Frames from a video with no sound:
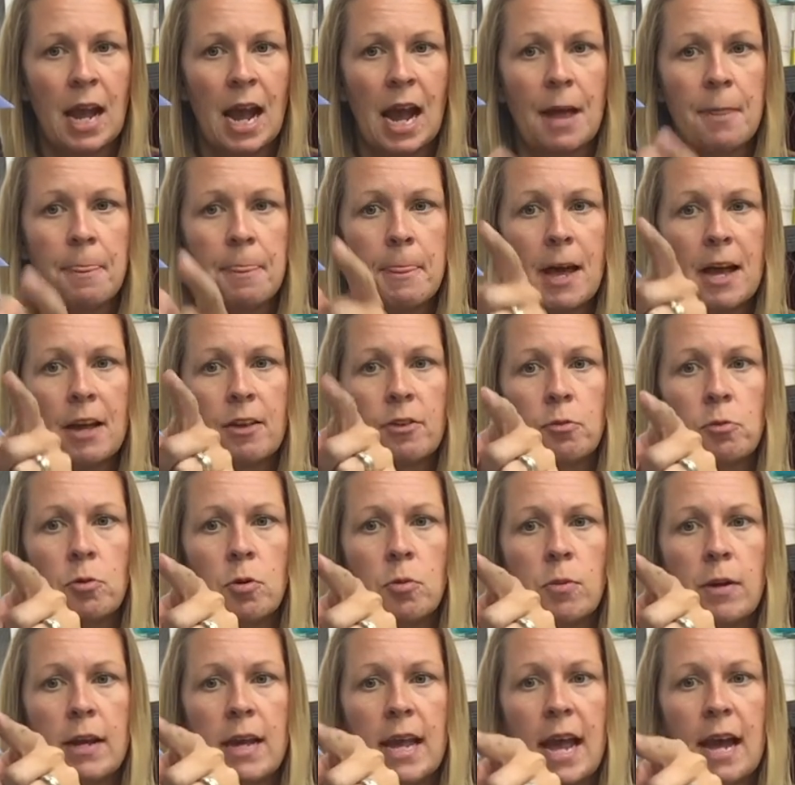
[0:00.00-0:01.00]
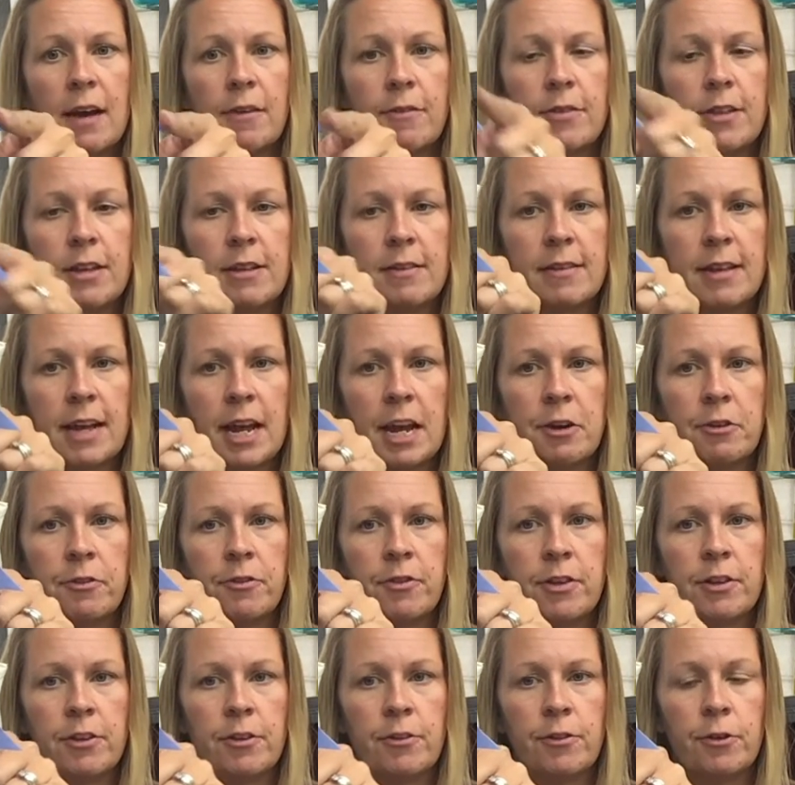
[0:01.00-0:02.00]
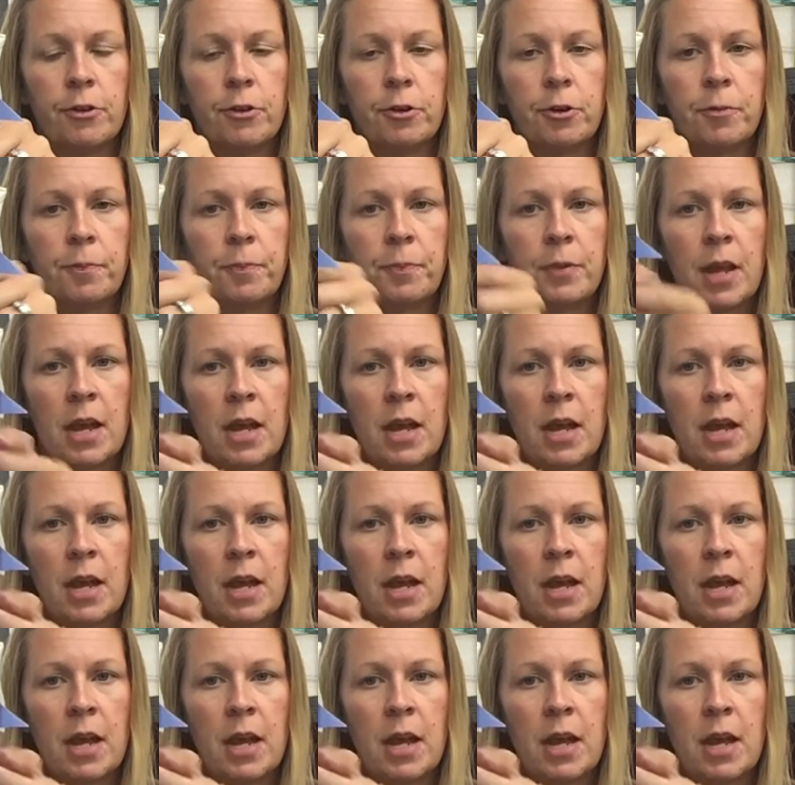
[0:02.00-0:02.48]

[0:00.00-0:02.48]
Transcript: And that's what we have these tail fins for.